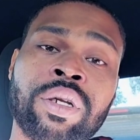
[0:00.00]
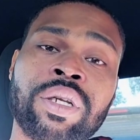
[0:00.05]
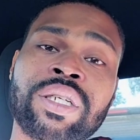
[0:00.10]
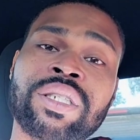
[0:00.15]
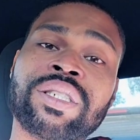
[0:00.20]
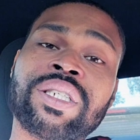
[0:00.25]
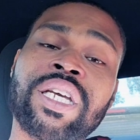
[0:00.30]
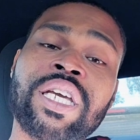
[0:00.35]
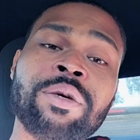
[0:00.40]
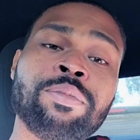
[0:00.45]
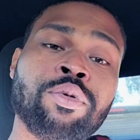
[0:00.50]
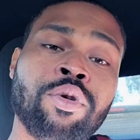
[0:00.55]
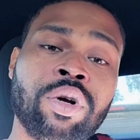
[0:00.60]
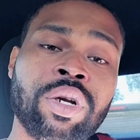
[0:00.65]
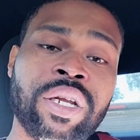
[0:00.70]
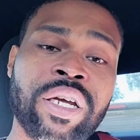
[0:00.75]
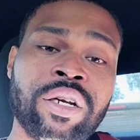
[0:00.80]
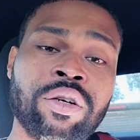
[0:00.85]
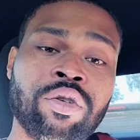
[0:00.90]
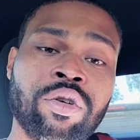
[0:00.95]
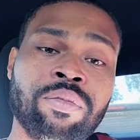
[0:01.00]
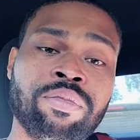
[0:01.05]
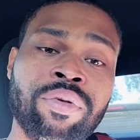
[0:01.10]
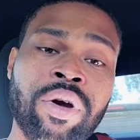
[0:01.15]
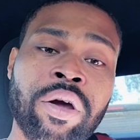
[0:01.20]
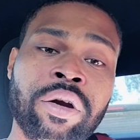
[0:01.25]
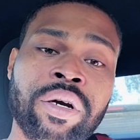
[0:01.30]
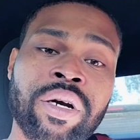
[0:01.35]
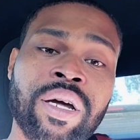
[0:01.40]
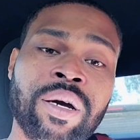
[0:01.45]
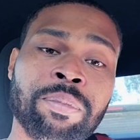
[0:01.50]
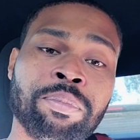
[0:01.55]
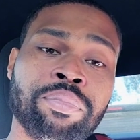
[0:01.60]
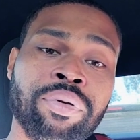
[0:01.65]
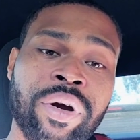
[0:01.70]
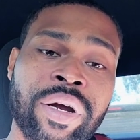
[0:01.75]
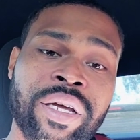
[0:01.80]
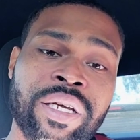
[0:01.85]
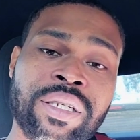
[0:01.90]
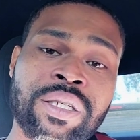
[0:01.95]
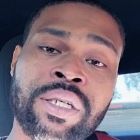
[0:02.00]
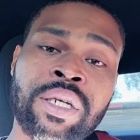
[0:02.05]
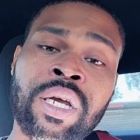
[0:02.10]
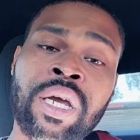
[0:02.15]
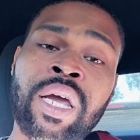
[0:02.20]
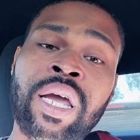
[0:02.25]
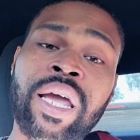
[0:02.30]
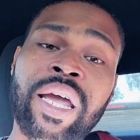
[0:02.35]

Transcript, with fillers: Let's keep Orlando Brown in our prayers.